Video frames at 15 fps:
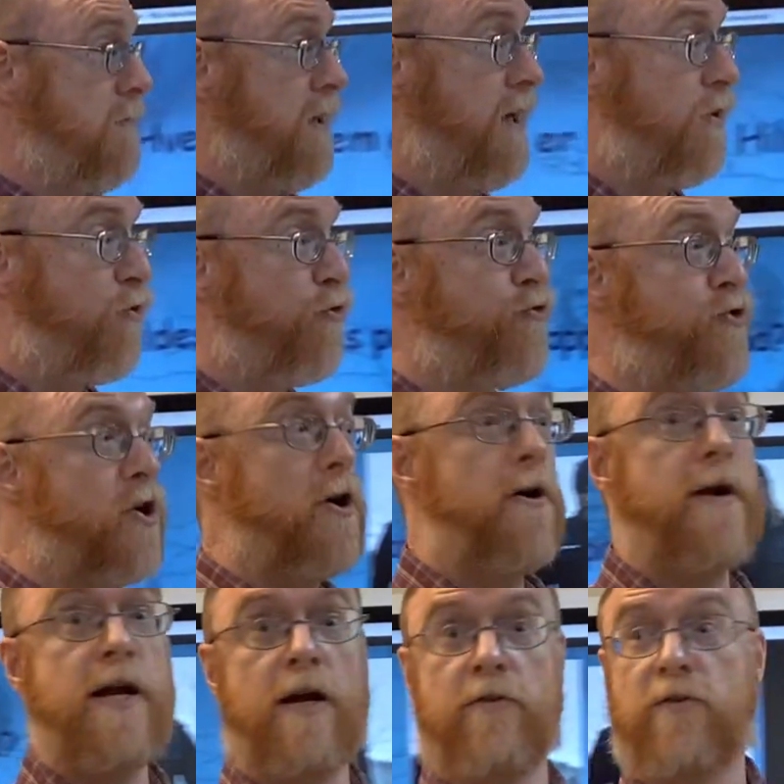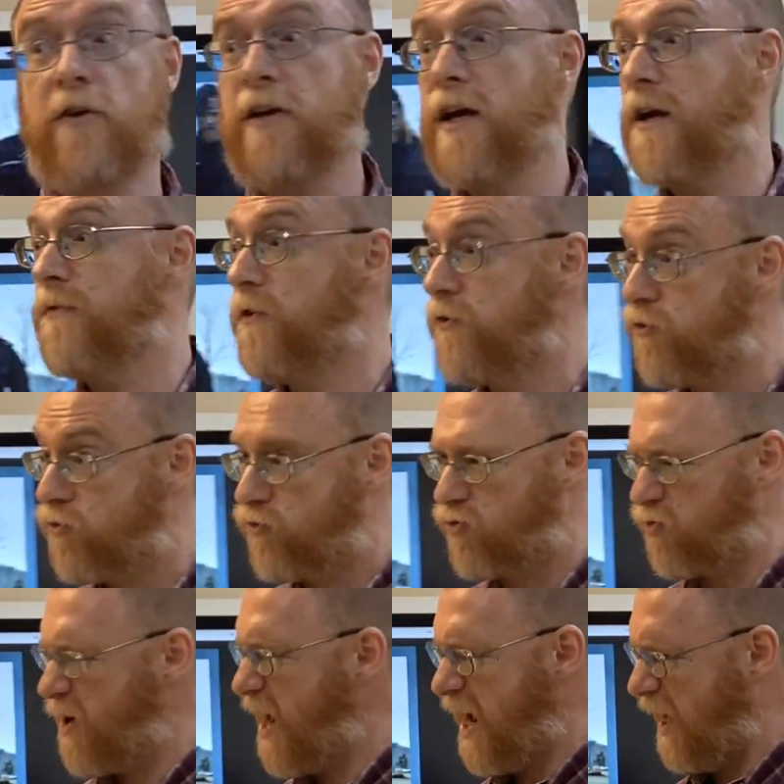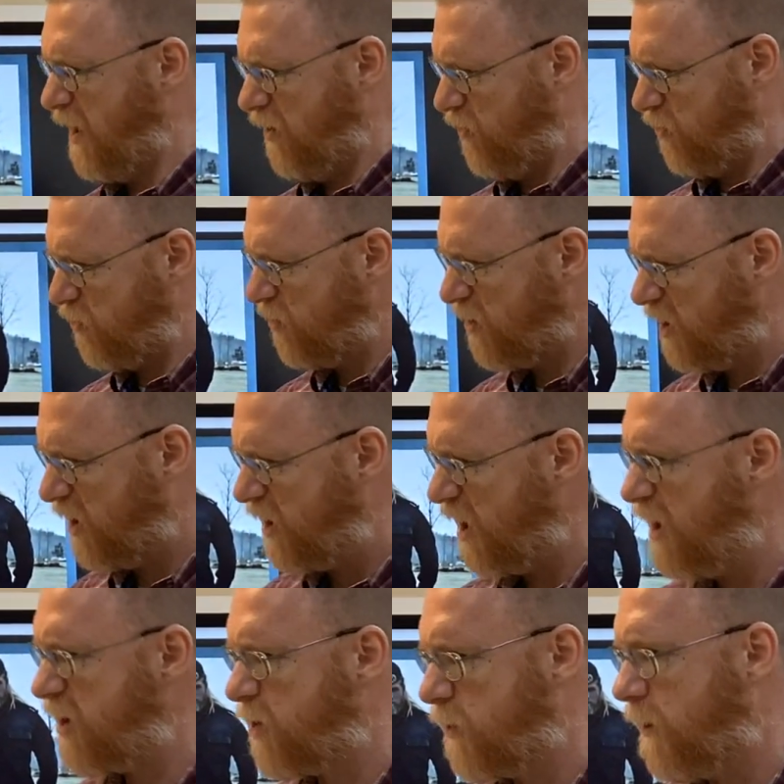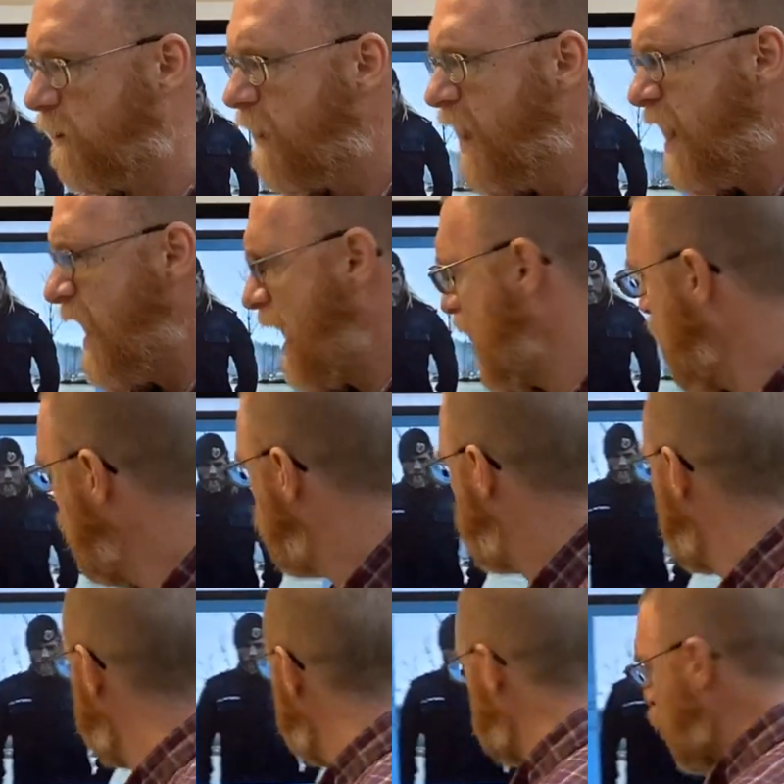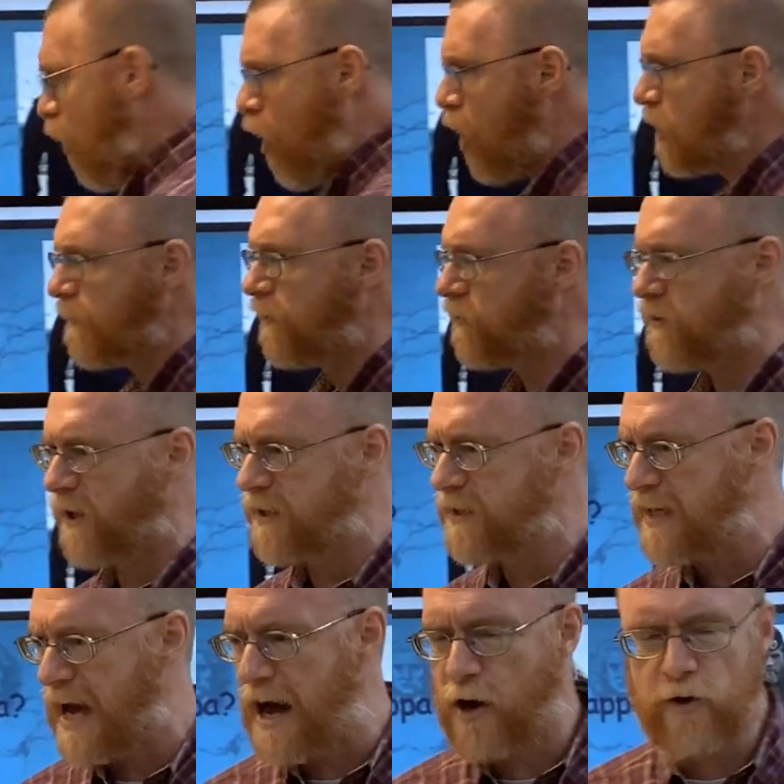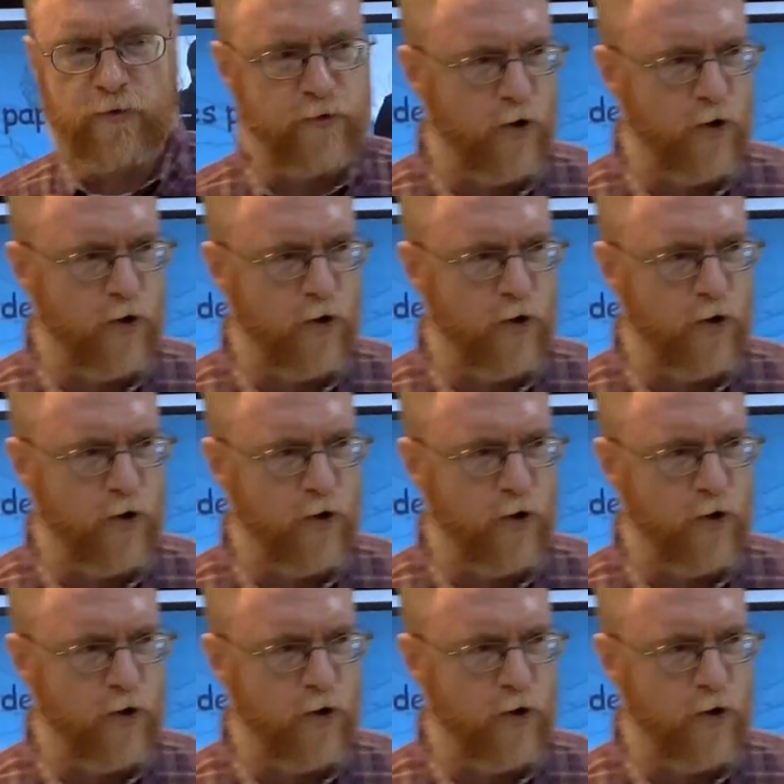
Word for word: He gets furious again, this strange, guttural hatred that all of a sudden, out of